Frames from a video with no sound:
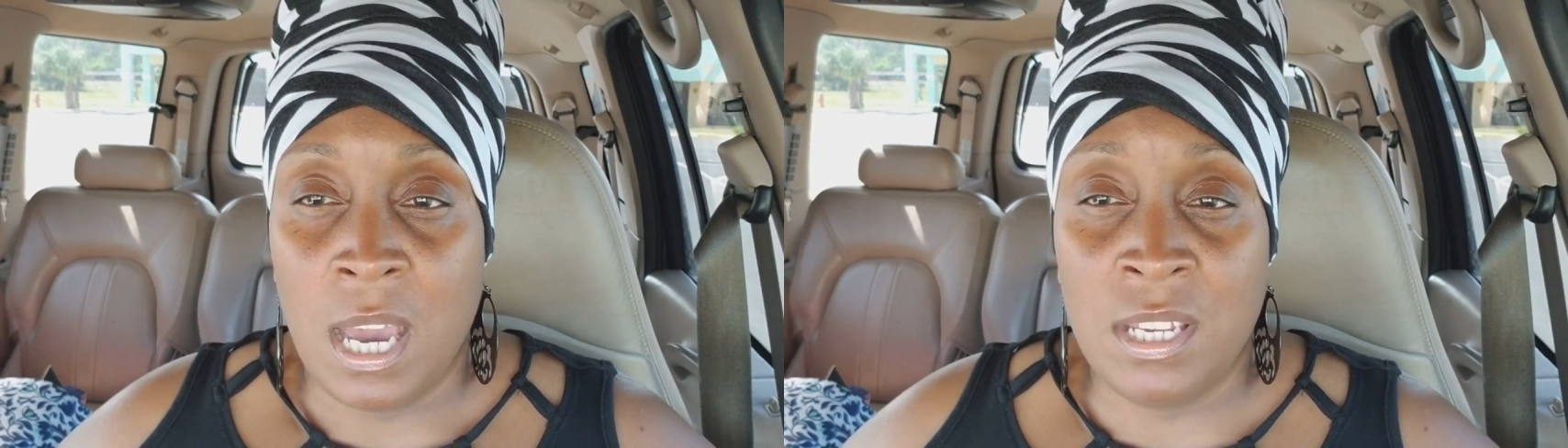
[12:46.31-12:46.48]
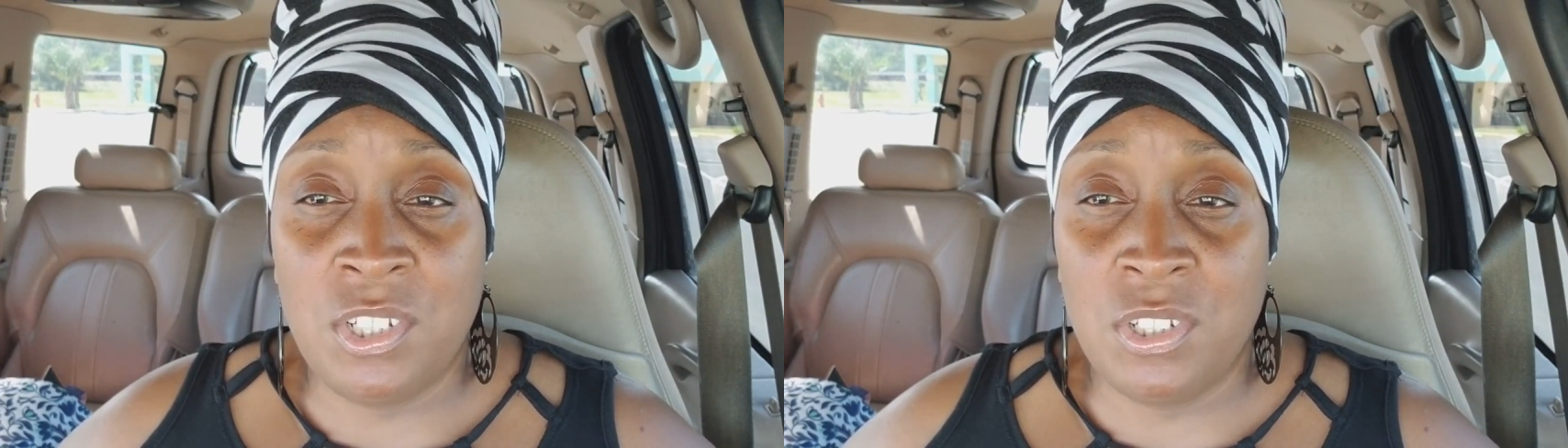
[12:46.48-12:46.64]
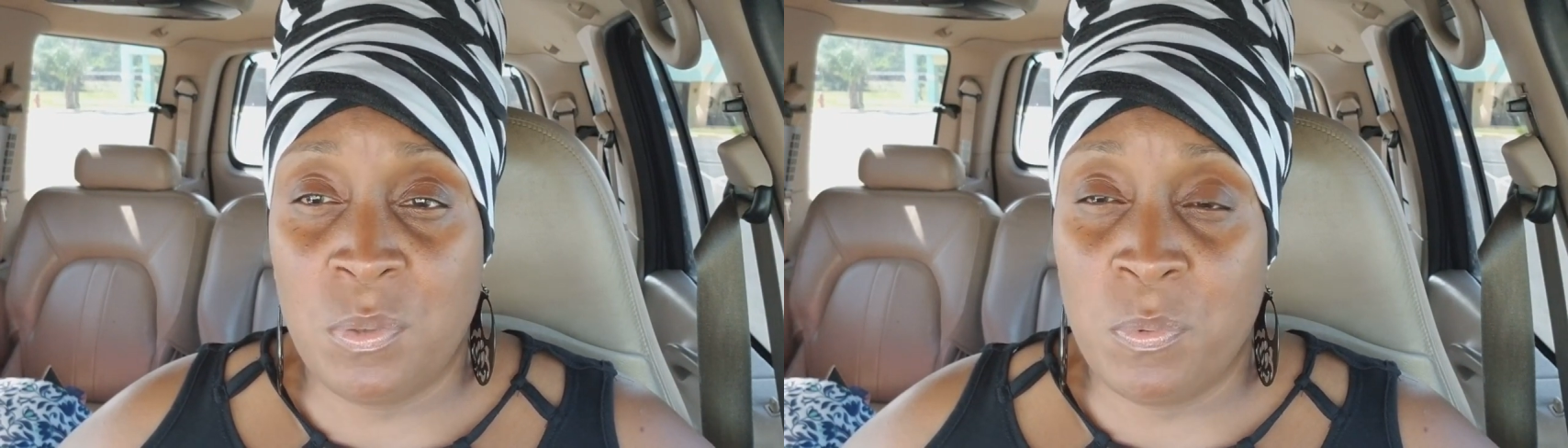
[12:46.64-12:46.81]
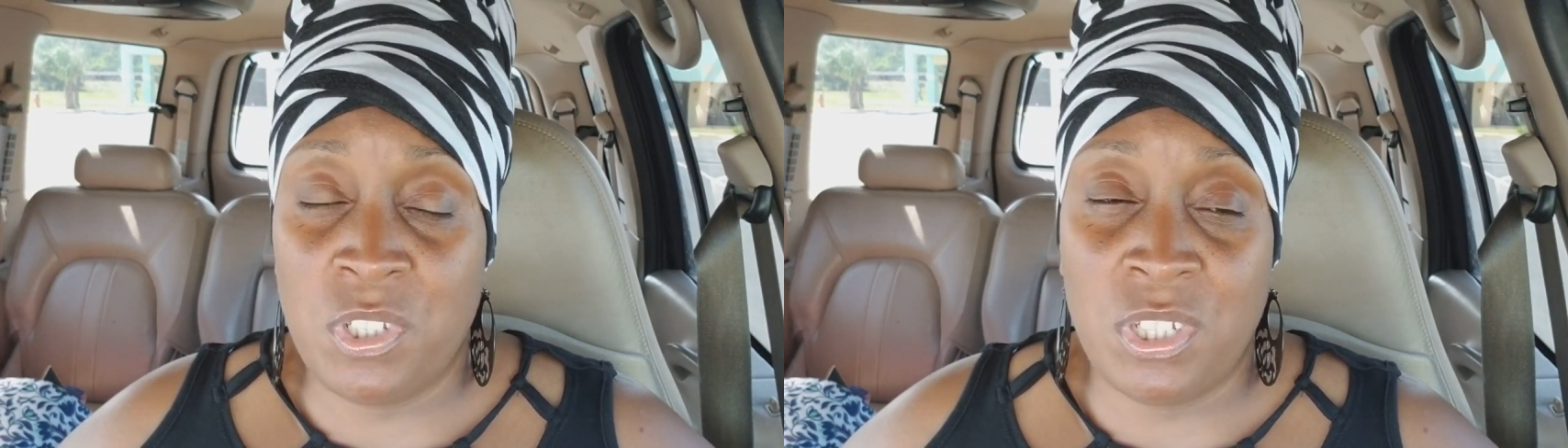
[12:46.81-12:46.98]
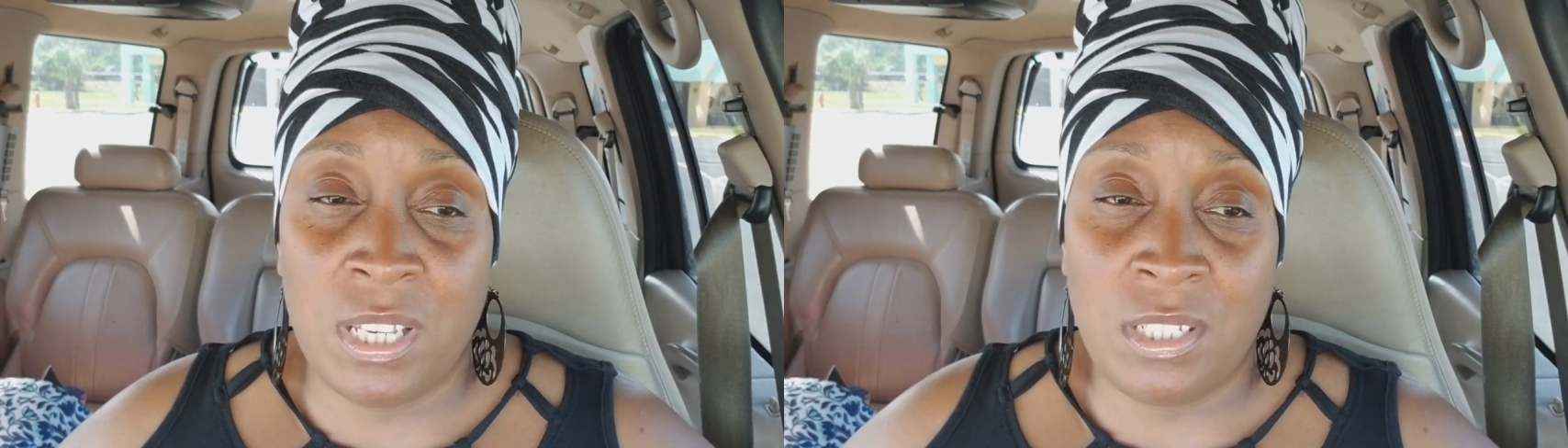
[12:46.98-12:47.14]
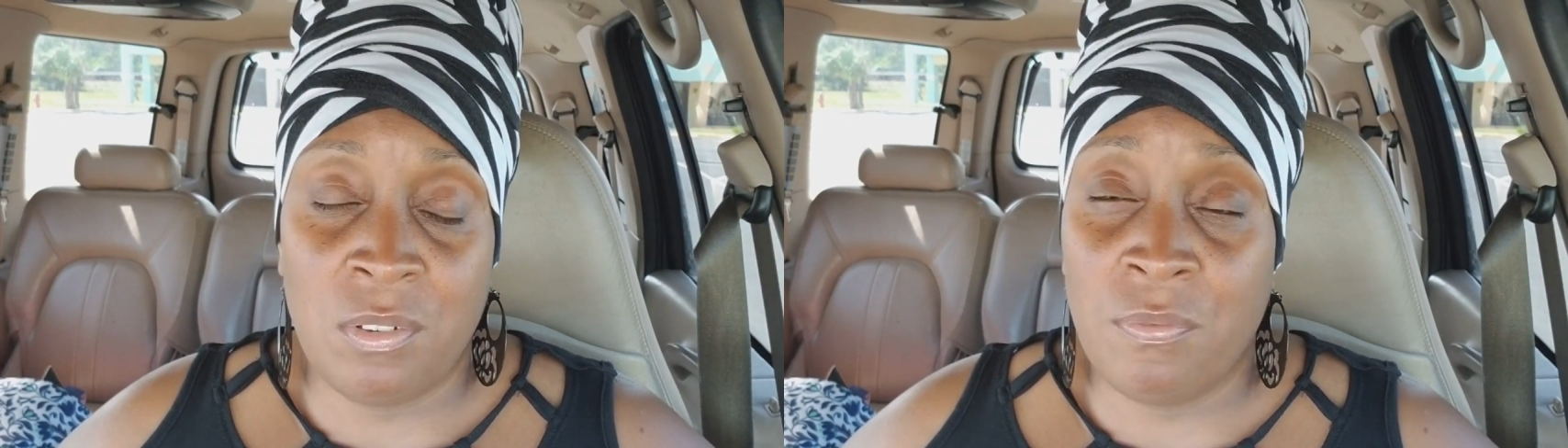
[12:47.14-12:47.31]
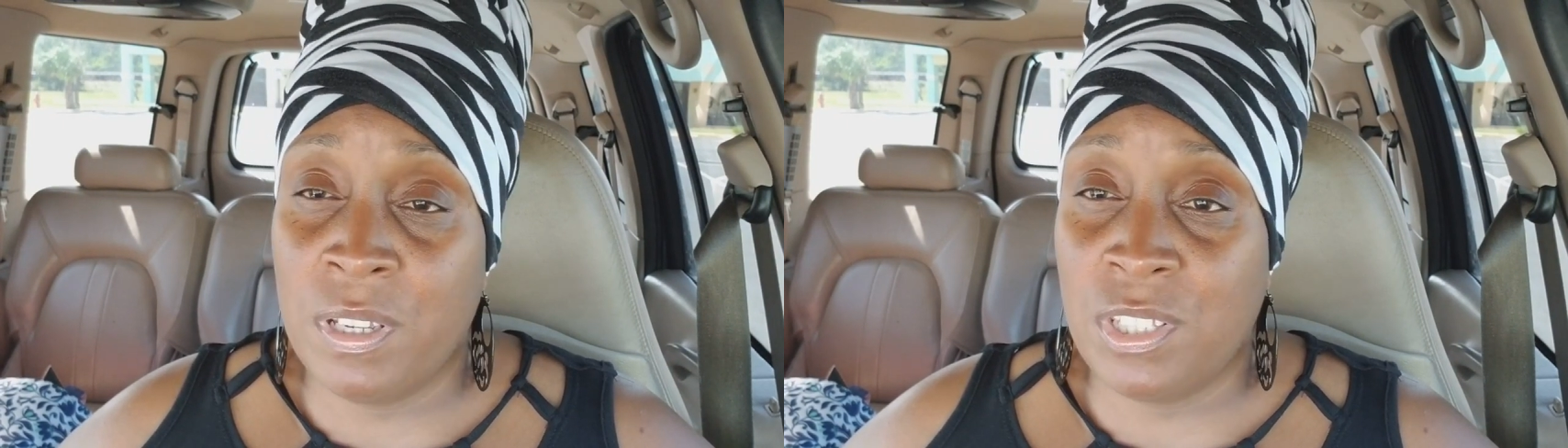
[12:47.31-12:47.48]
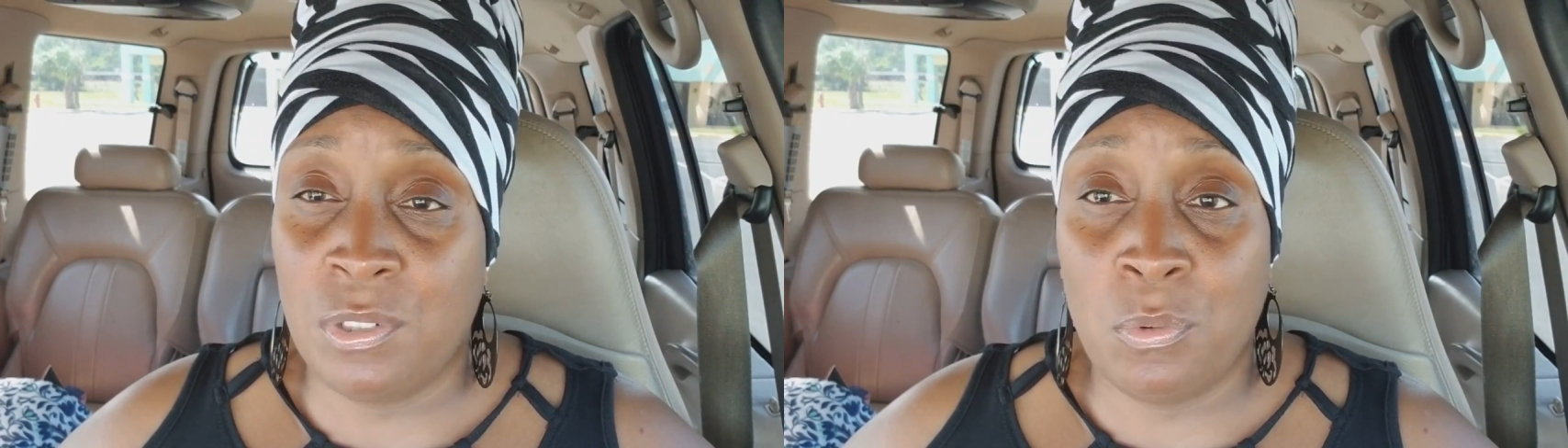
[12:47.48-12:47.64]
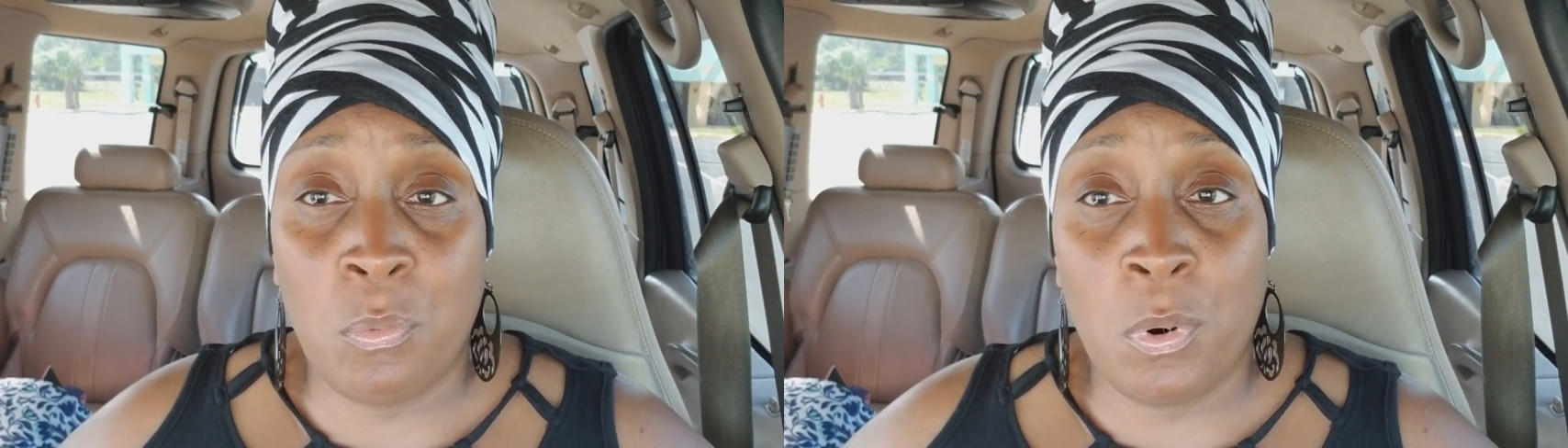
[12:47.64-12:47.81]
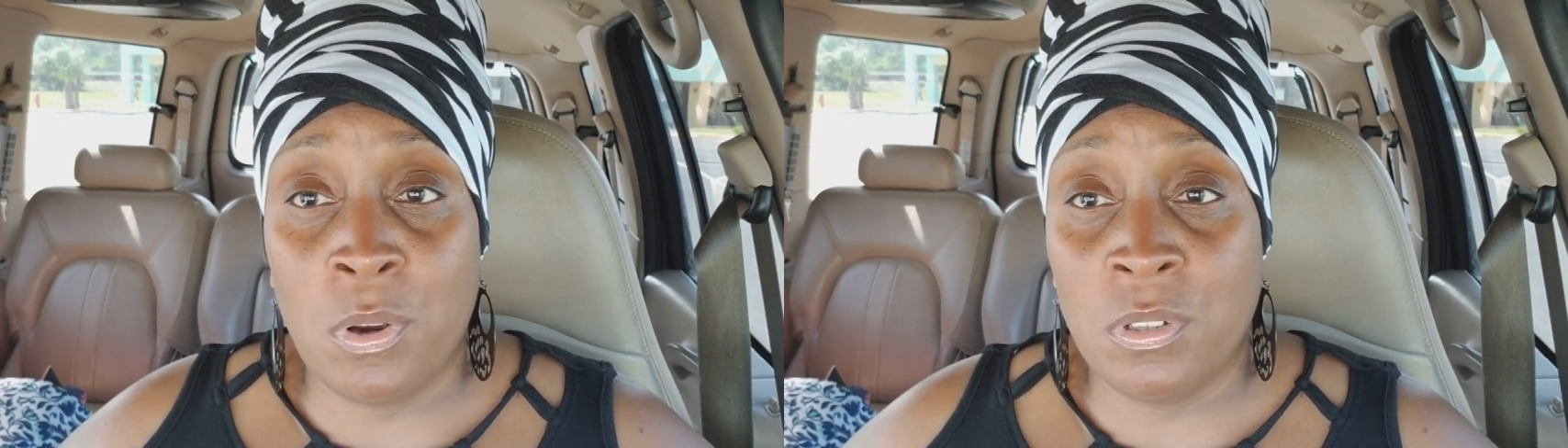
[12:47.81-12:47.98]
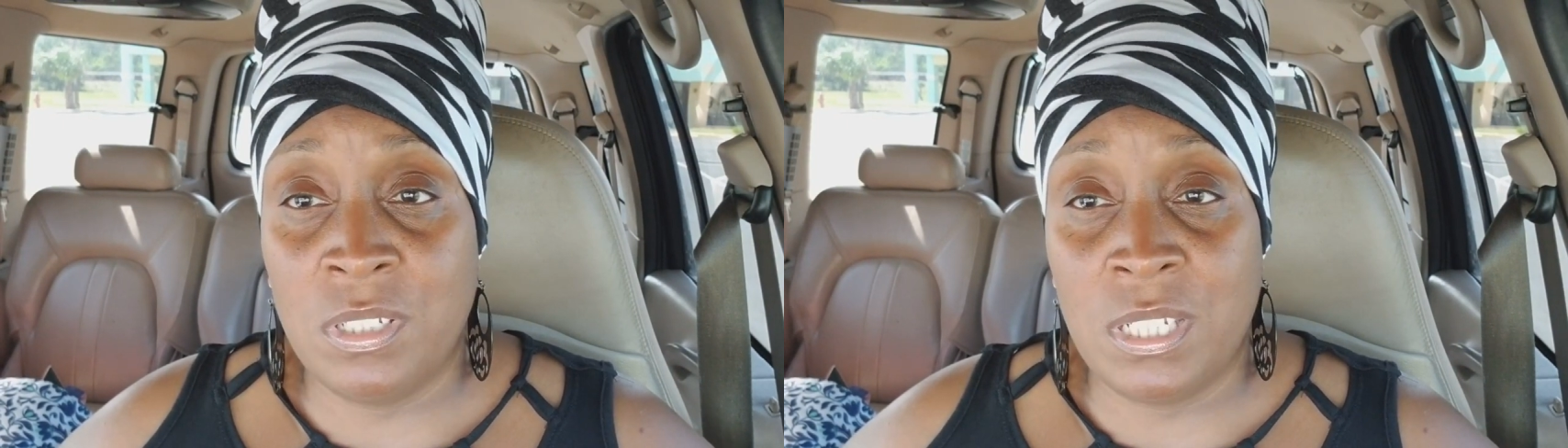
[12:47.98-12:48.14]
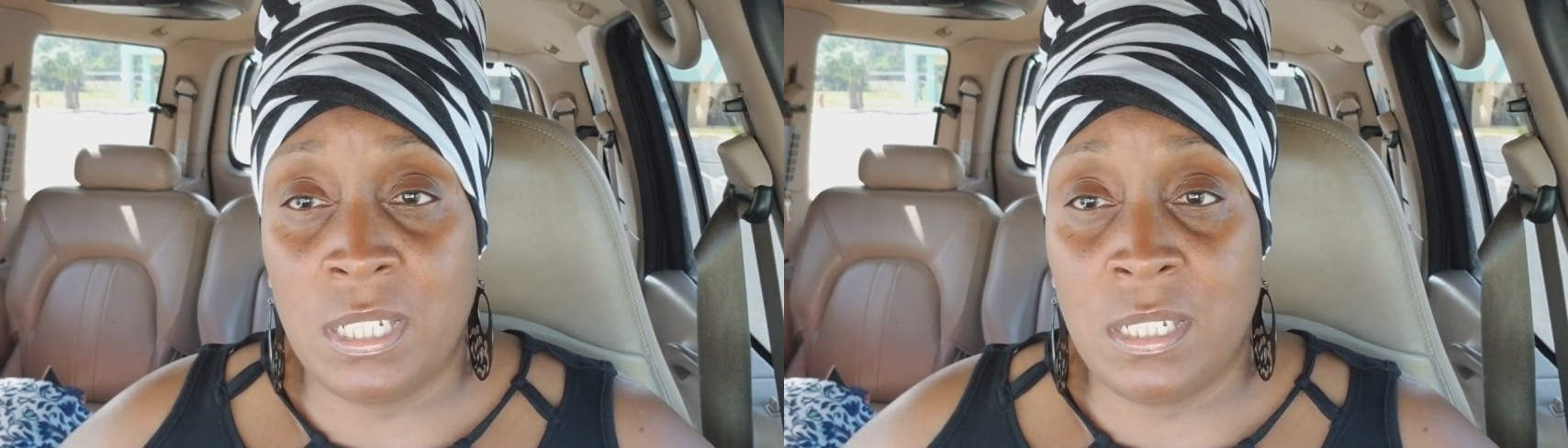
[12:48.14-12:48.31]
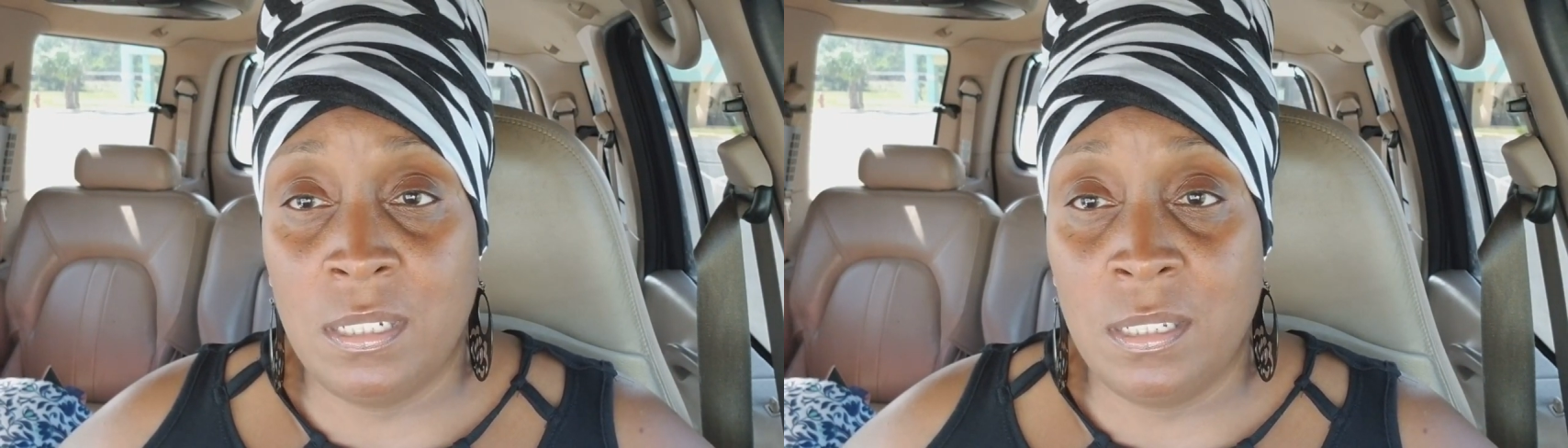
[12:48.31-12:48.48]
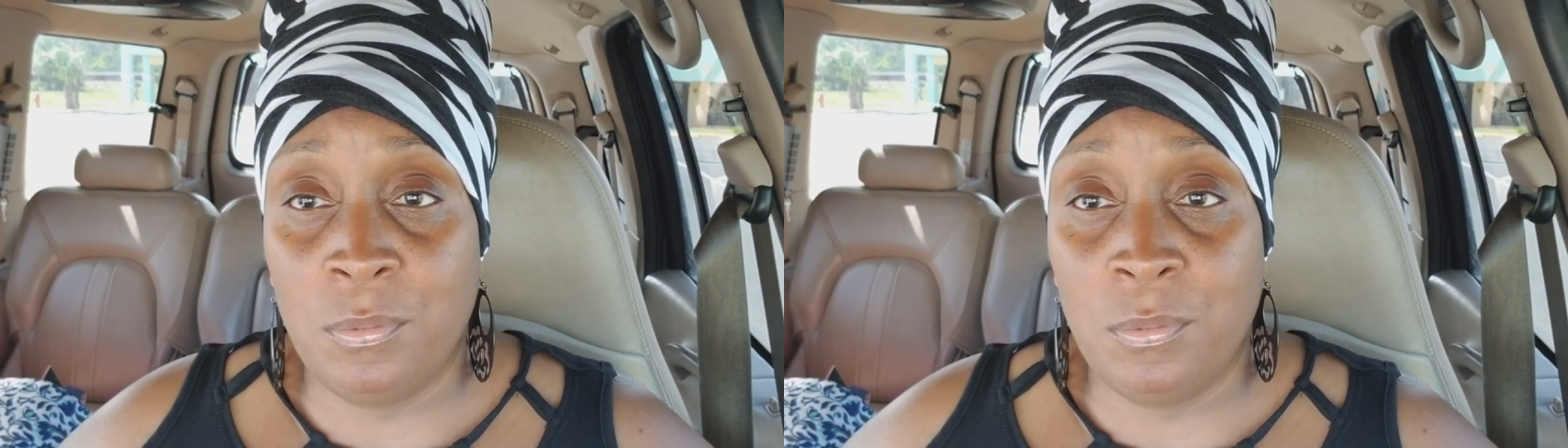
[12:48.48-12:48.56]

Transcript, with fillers: I just wish that the rest of the world did